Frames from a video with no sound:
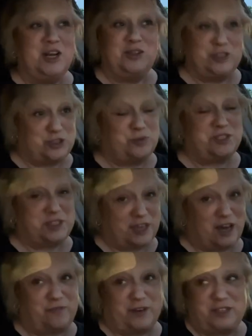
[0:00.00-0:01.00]
This was
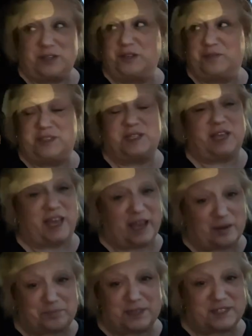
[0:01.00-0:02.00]
tough. I delivered to the
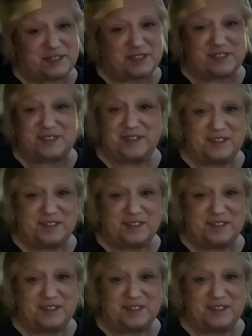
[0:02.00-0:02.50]
campus.